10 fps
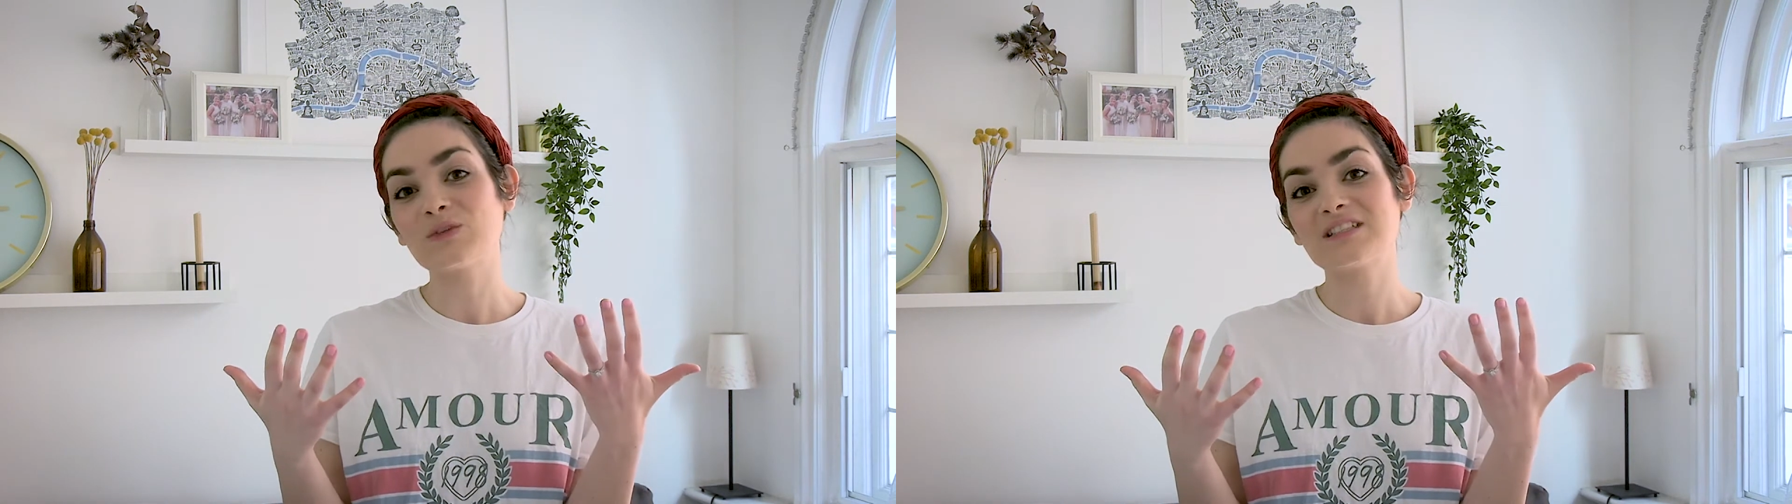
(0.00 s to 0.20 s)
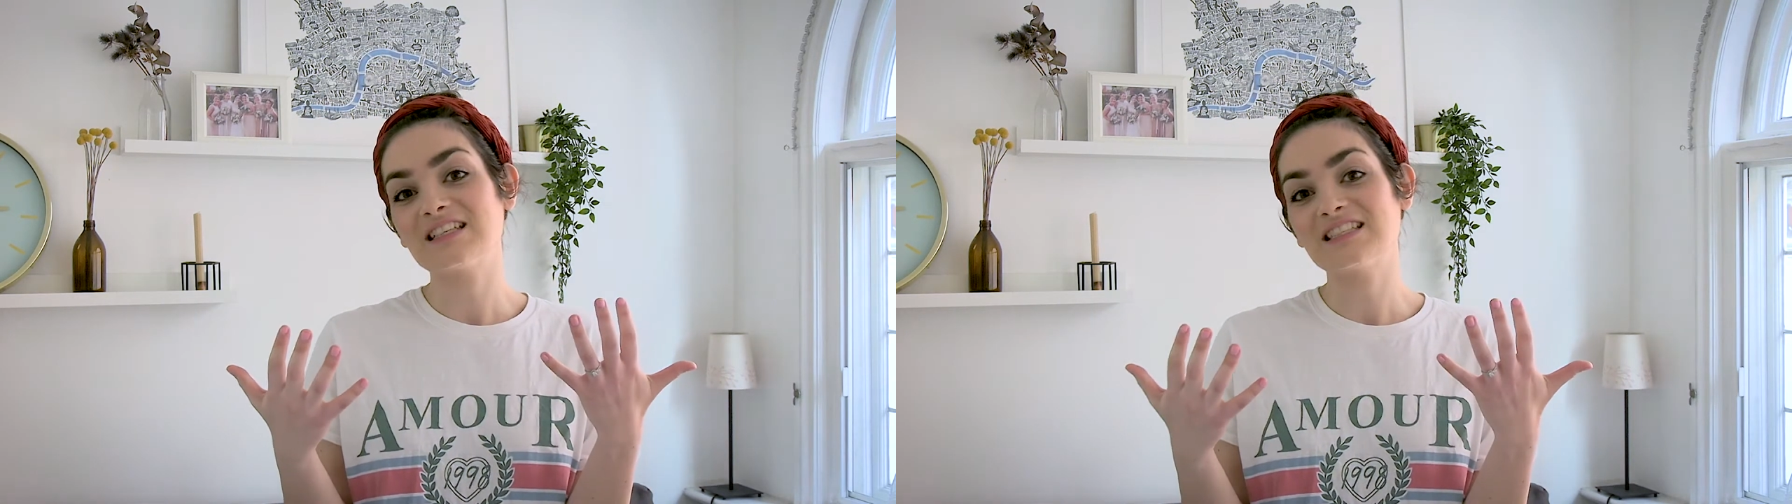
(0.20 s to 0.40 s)

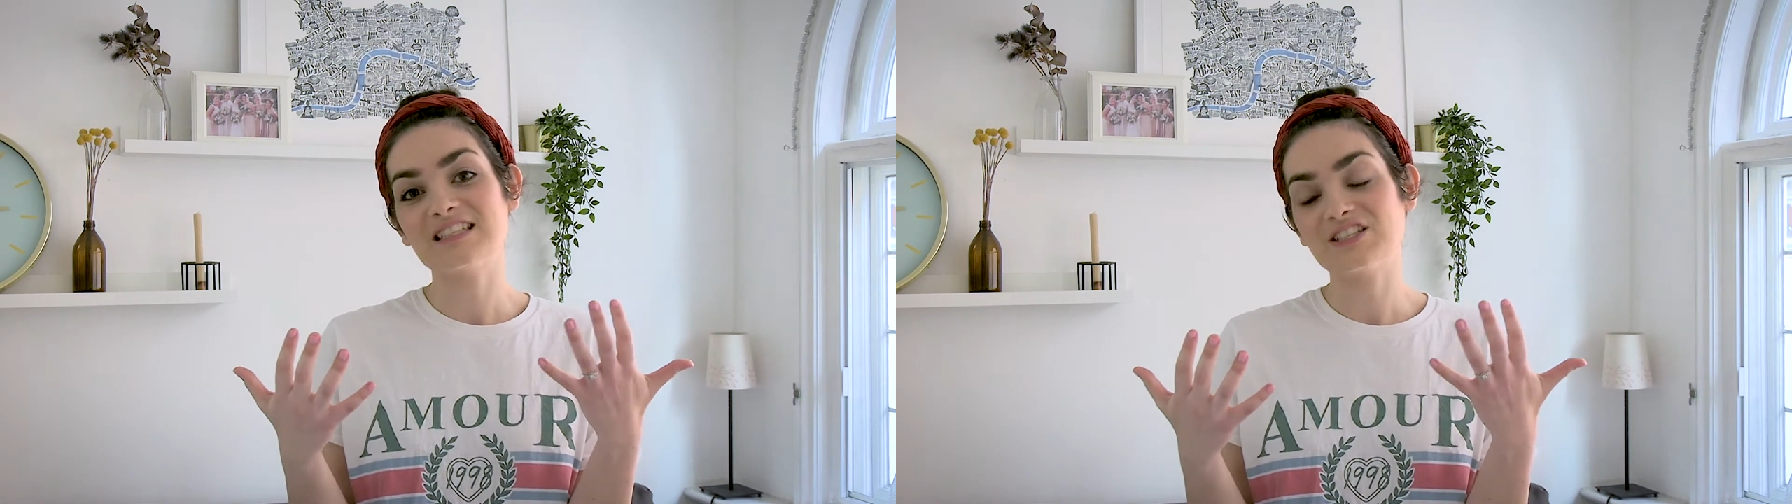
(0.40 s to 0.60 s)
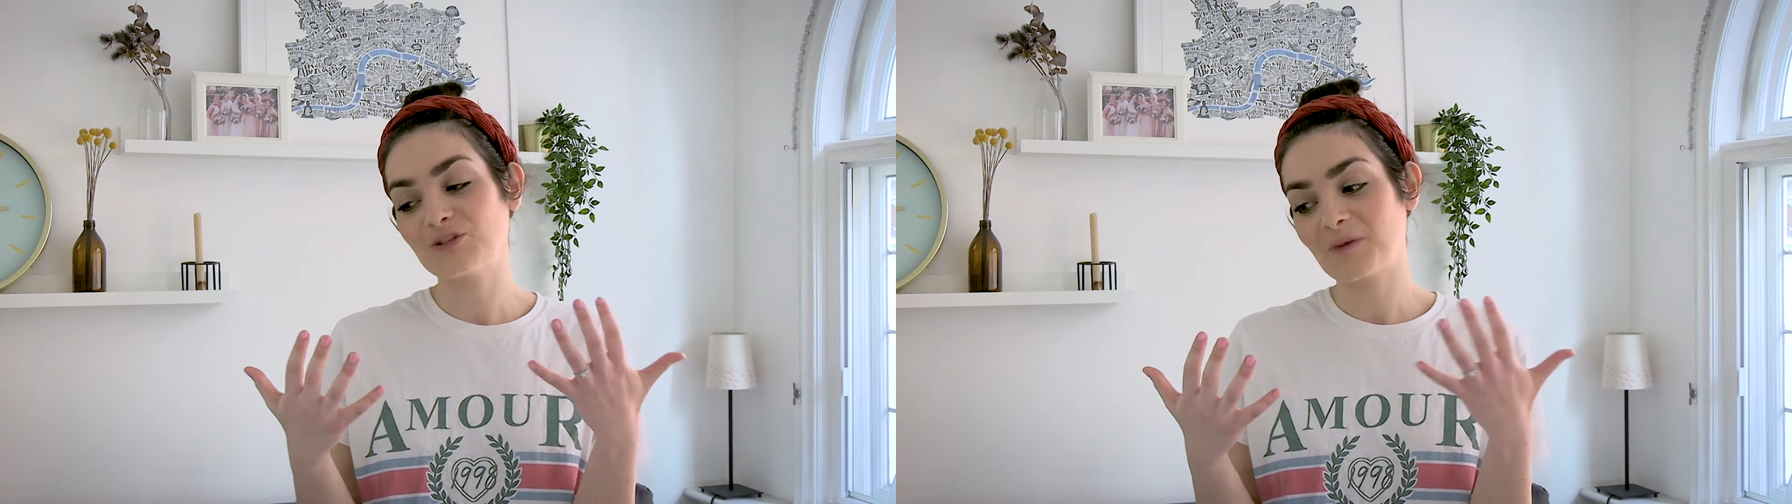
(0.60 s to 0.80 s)
to this
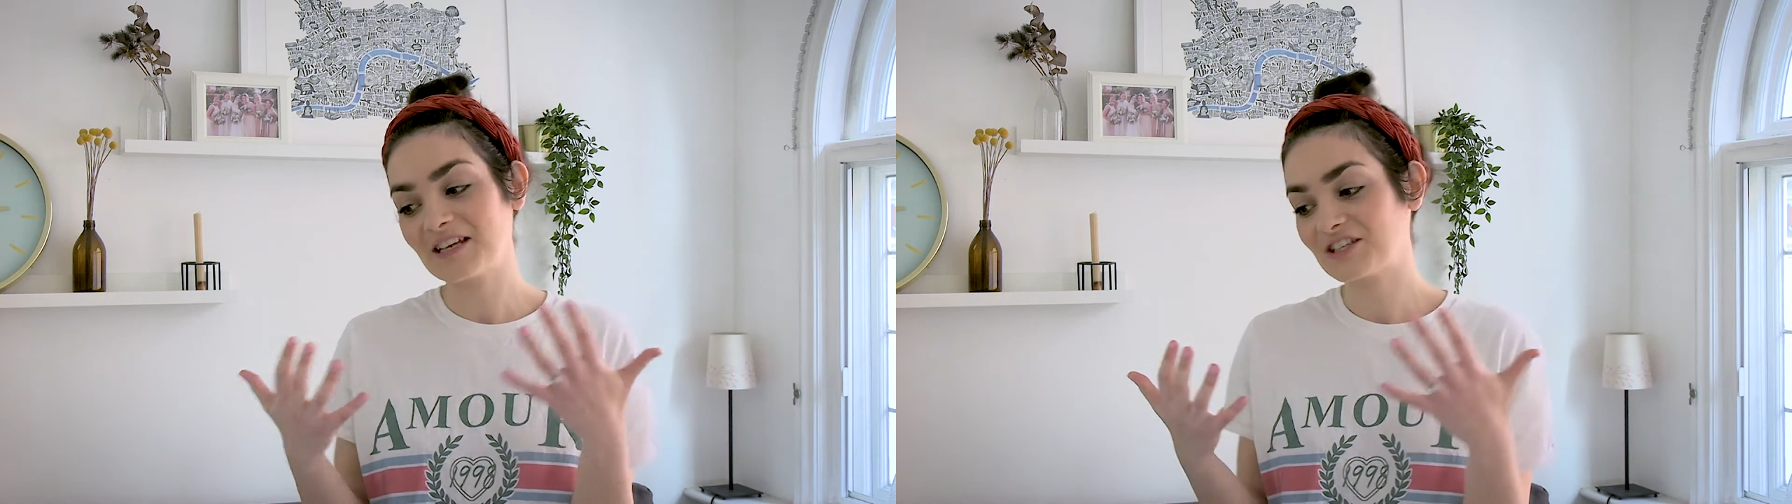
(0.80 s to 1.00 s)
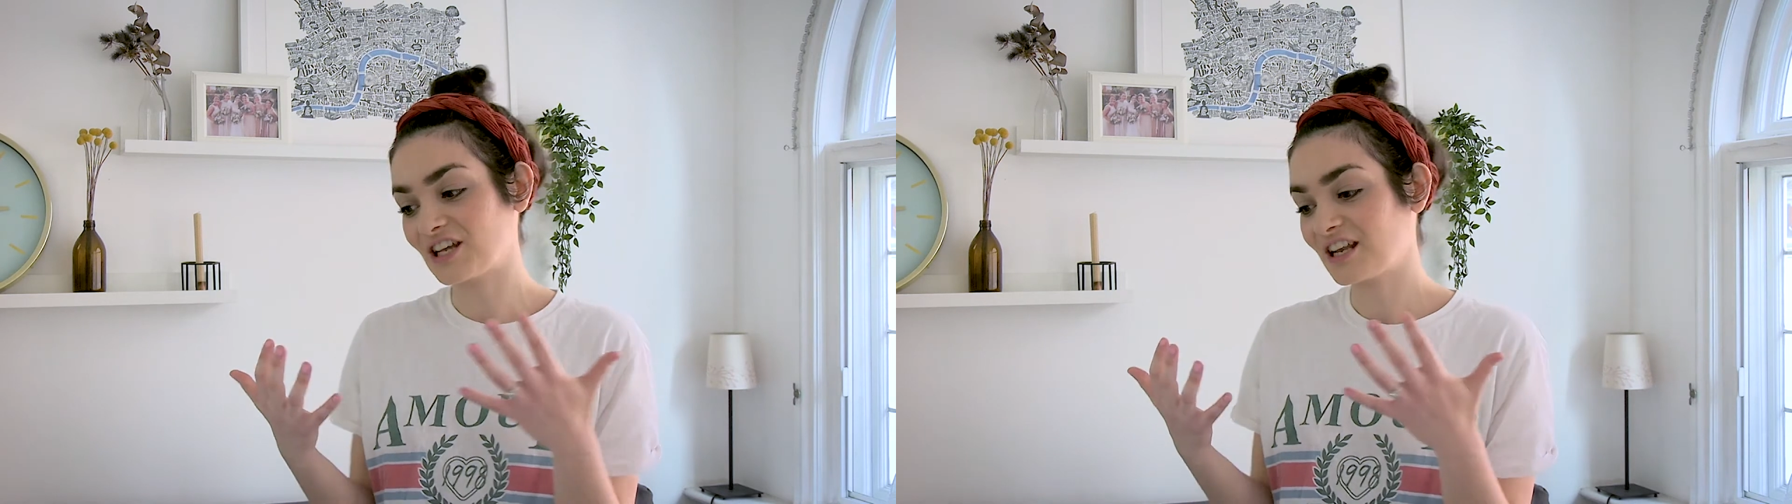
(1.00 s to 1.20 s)

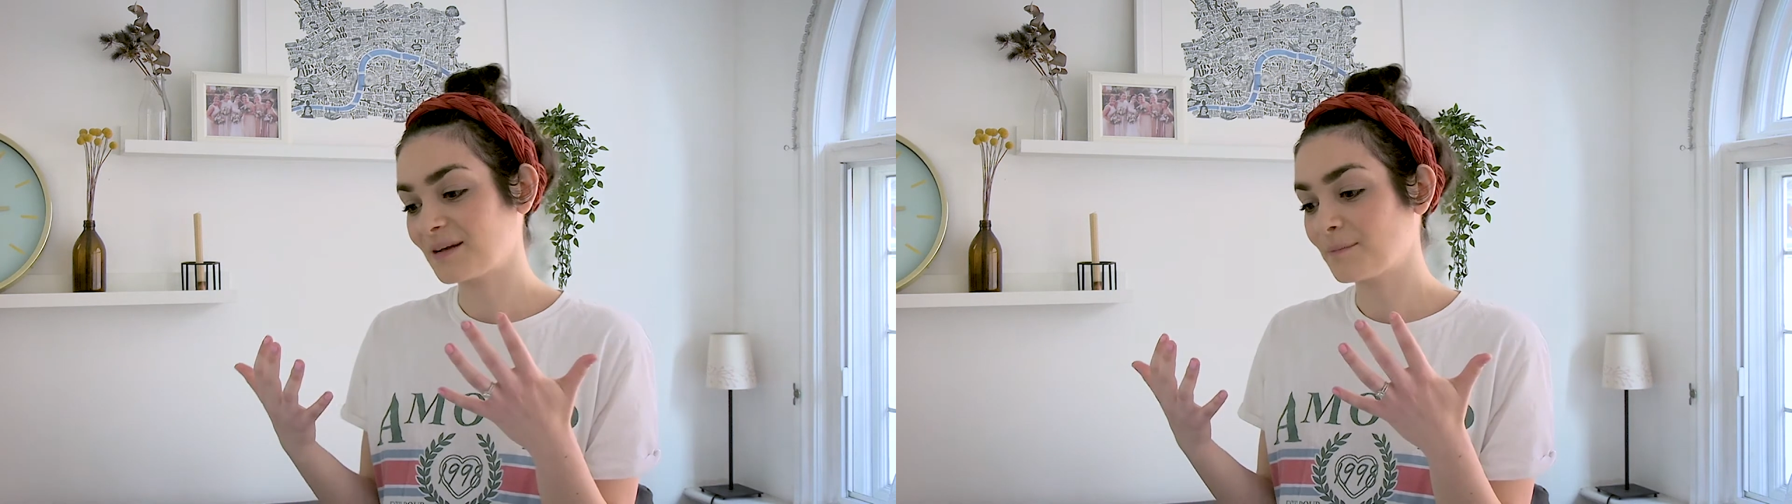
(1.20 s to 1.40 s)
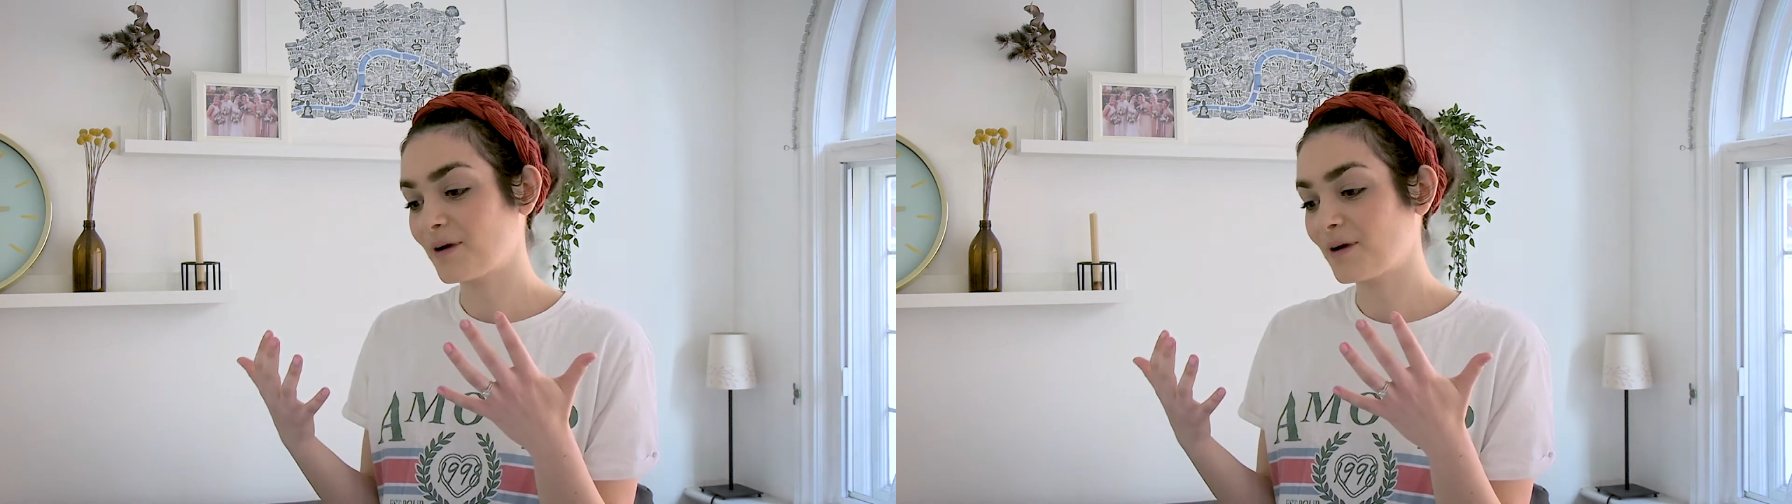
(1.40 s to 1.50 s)
situation.